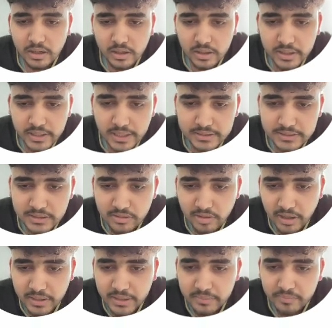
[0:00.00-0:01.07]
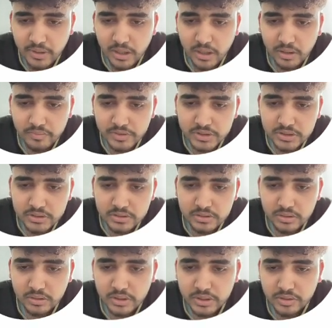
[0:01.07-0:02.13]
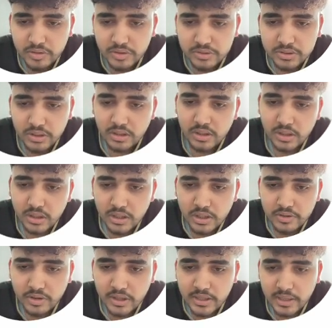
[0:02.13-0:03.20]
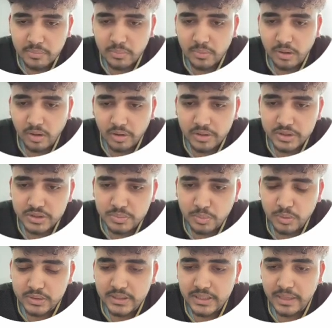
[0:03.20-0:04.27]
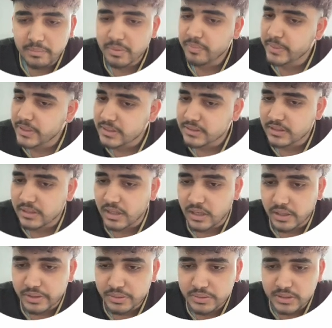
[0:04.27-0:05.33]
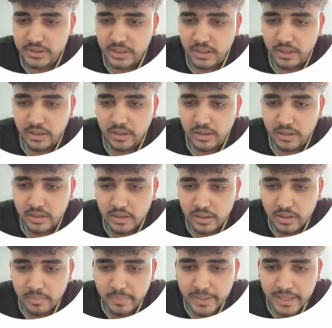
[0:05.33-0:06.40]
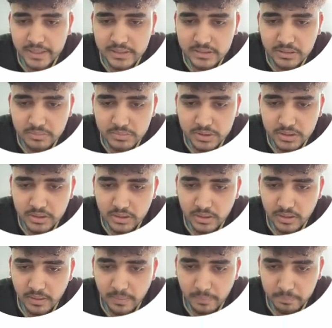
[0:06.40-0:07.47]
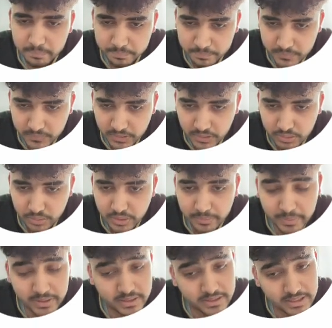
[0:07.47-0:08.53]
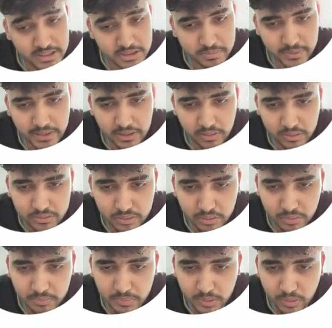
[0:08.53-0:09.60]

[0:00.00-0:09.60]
interactive features. So introduce real-time audience polls and MVPs using mechanisms to deepen engagement, and also